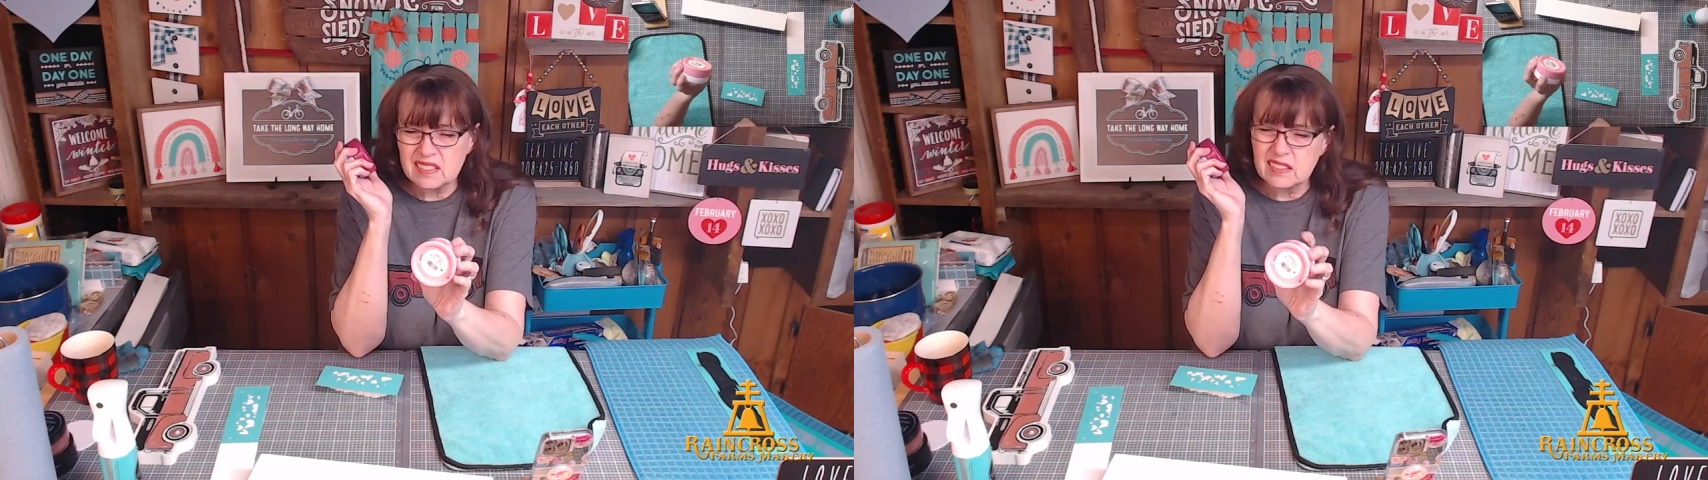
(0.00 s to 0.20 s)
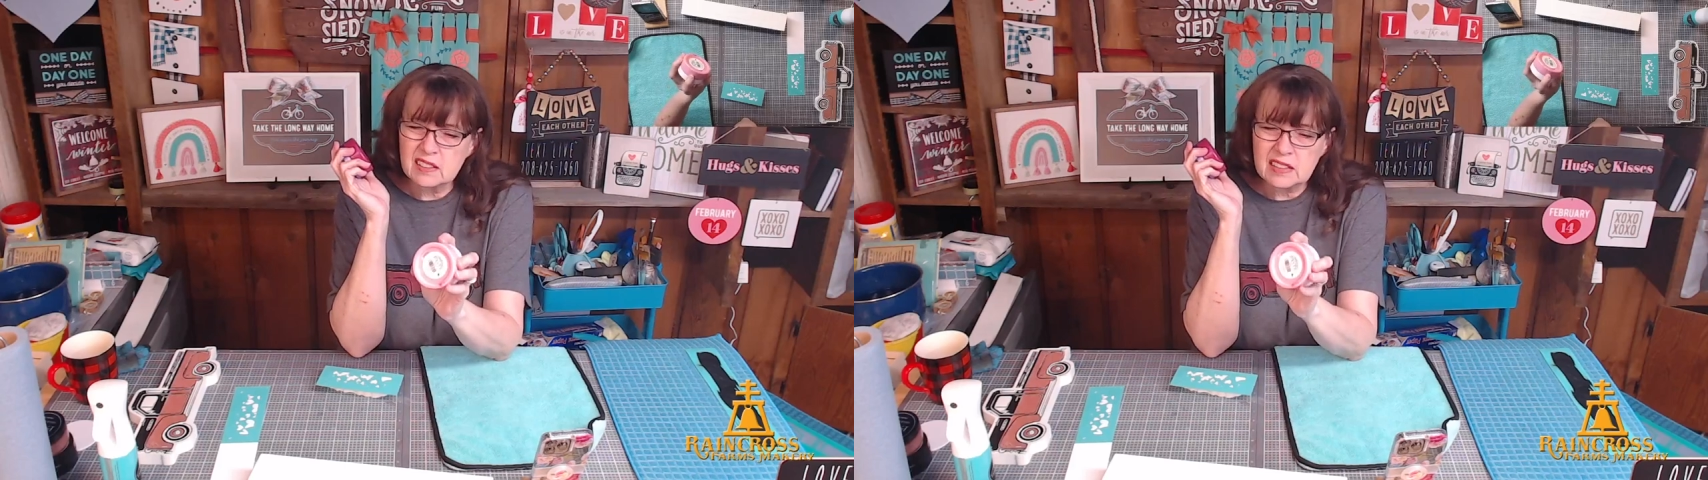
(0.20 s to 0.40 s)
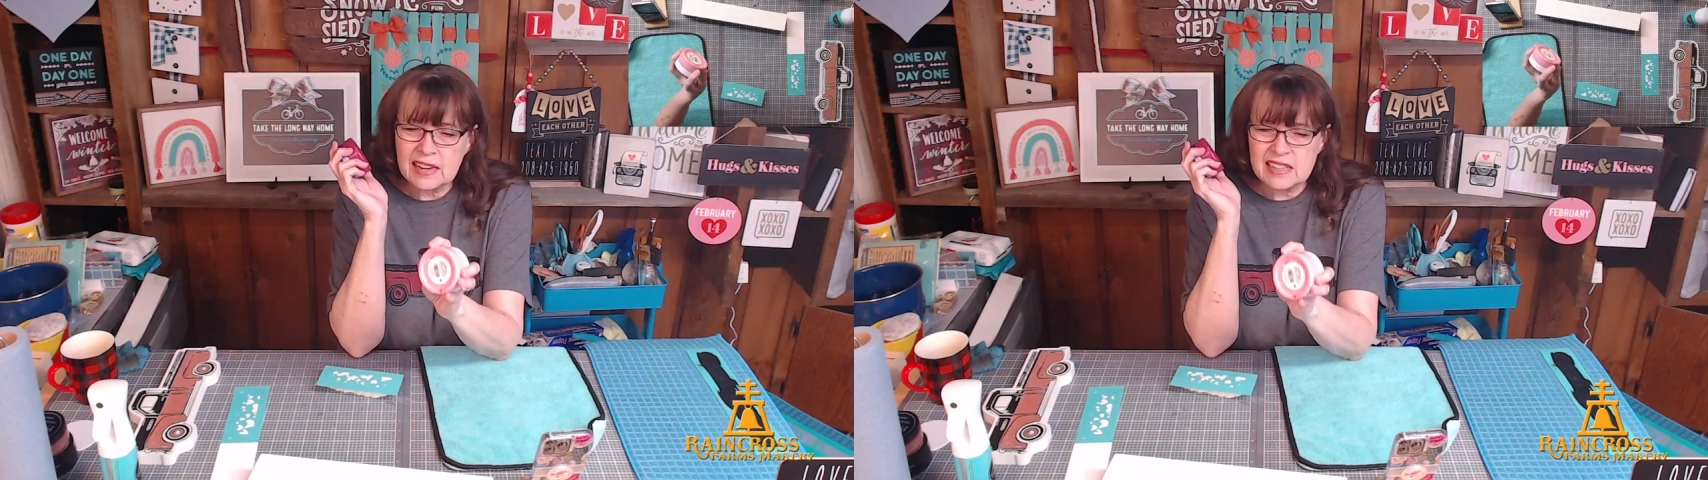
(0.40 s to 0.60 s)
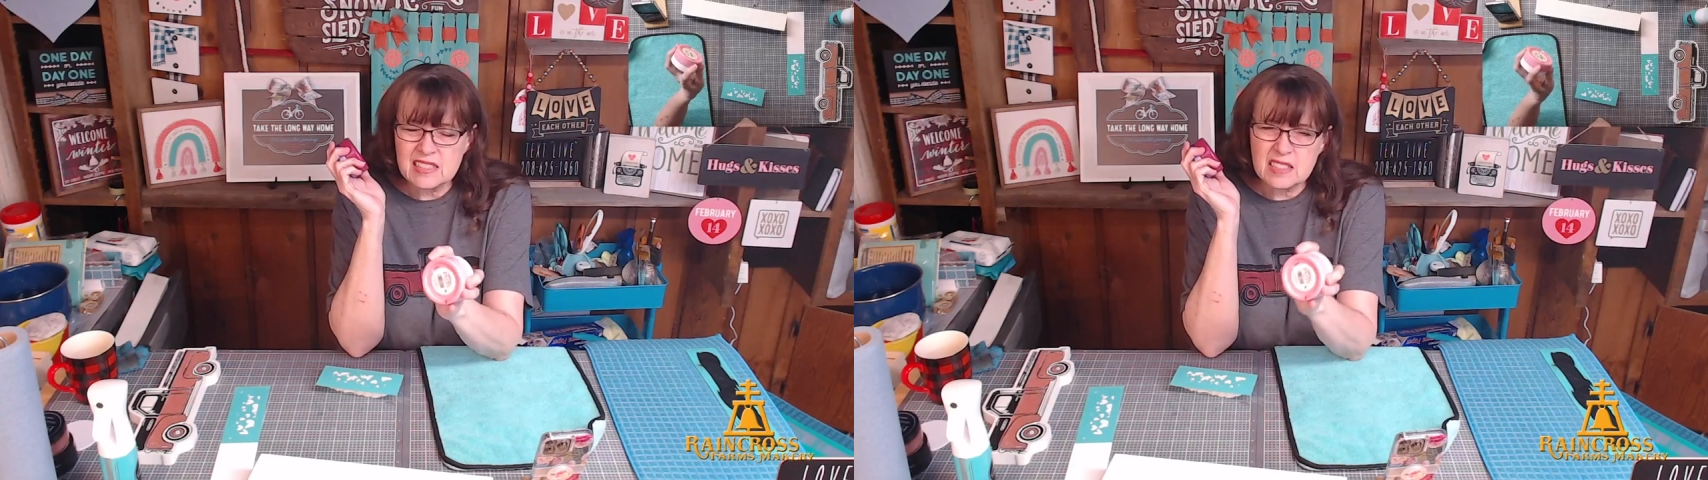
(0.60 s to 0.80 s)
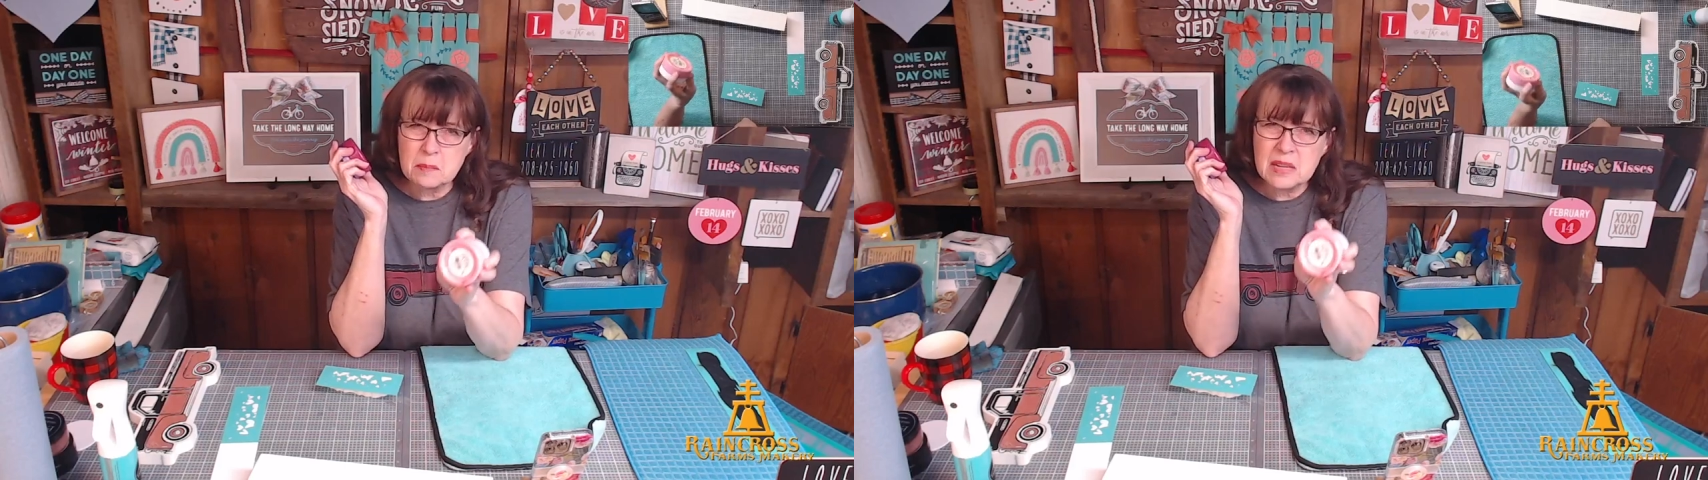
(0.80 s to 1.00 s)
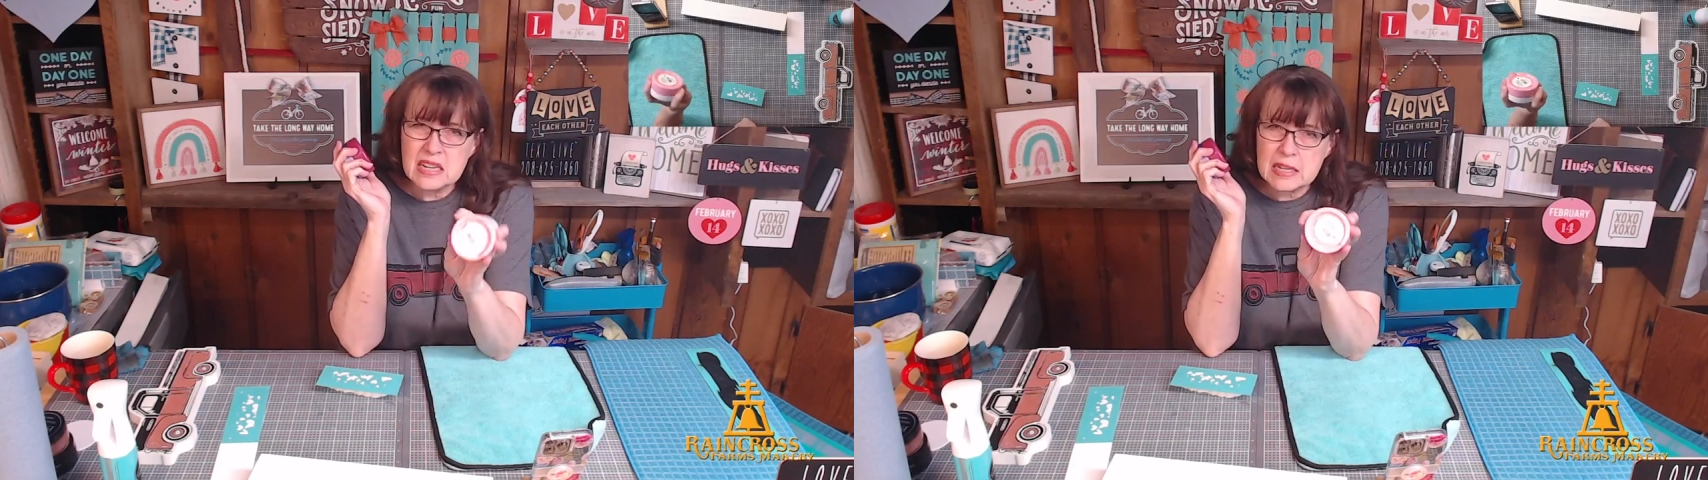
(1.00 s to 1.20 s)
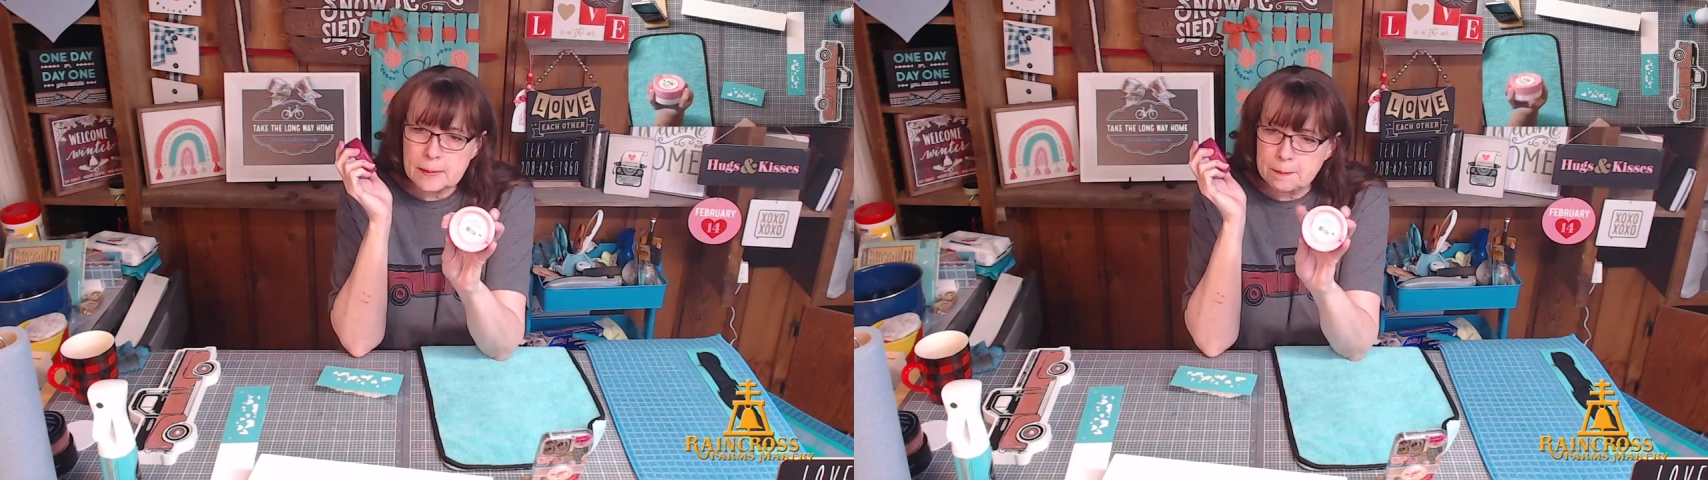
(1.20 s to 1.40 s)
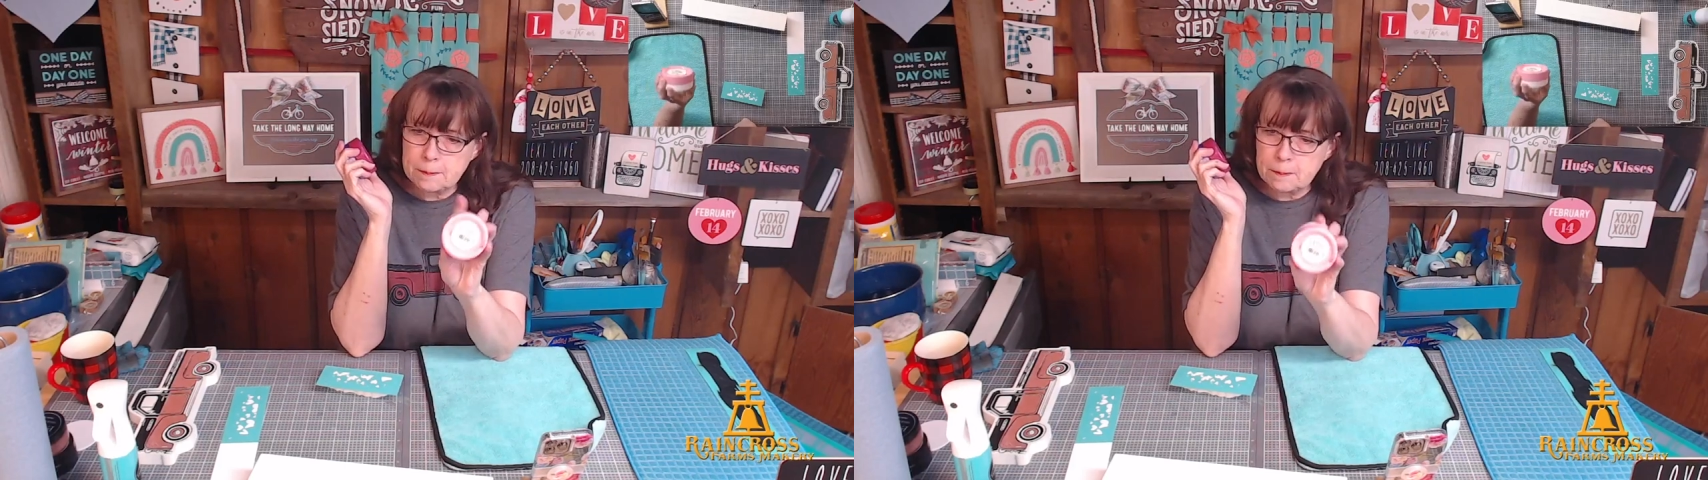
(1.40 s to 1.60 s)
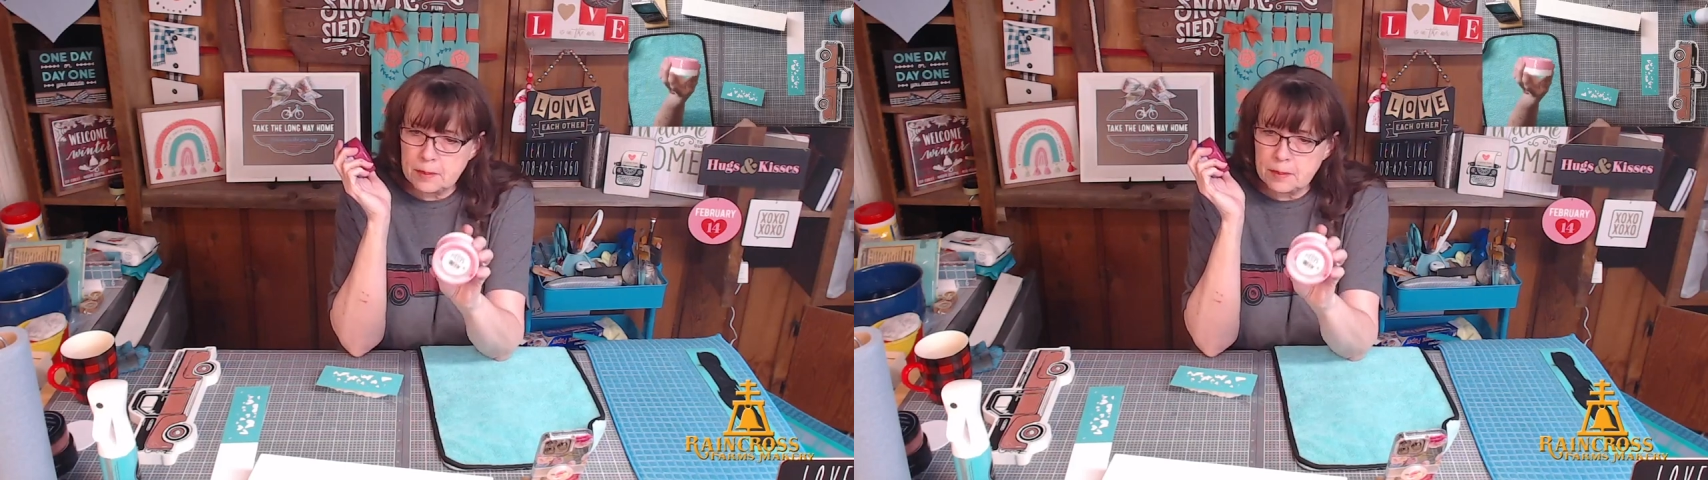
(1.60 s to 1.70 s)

light to medium